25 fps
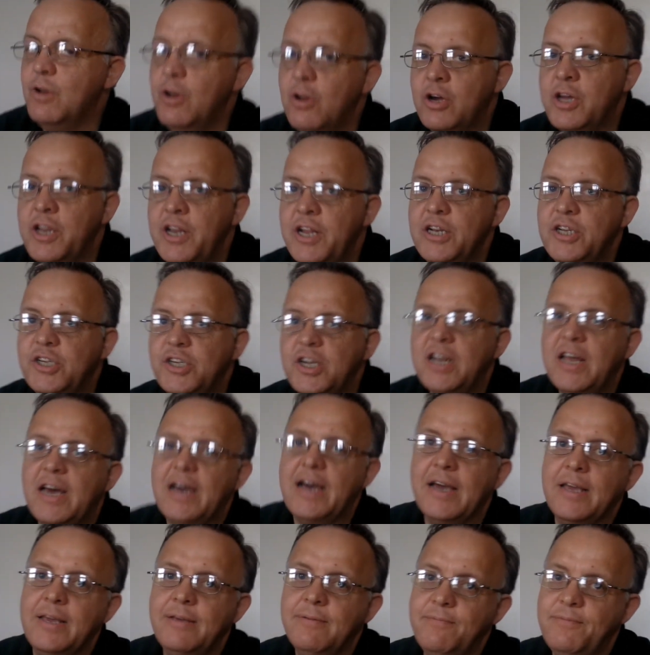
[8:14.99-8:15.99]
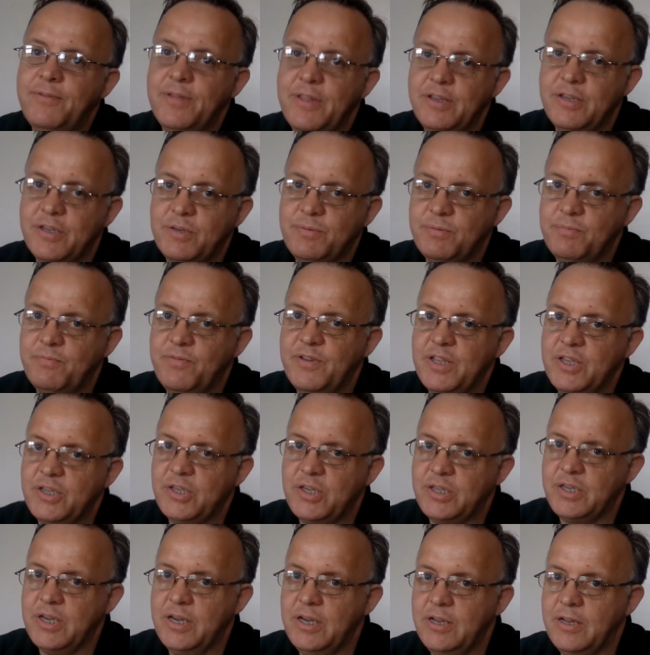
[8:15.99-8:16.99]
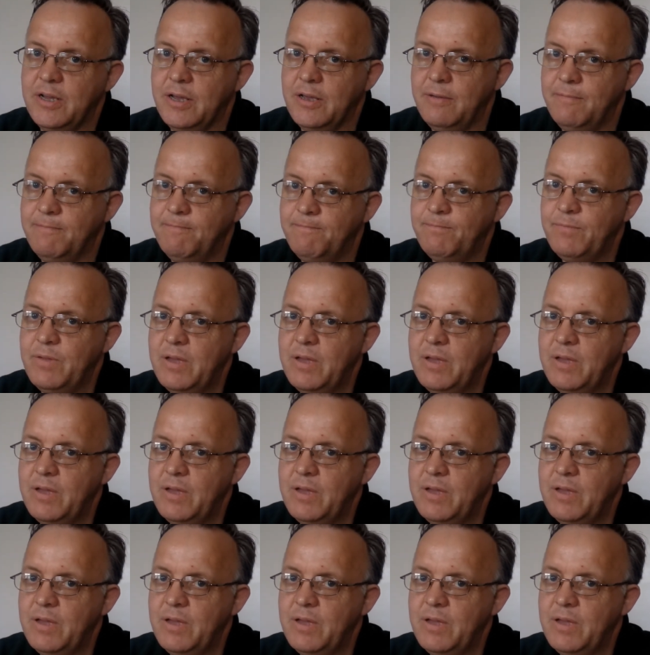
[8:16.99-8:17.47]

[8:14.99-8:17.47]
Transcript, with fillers: we're looking at July for this for this CD.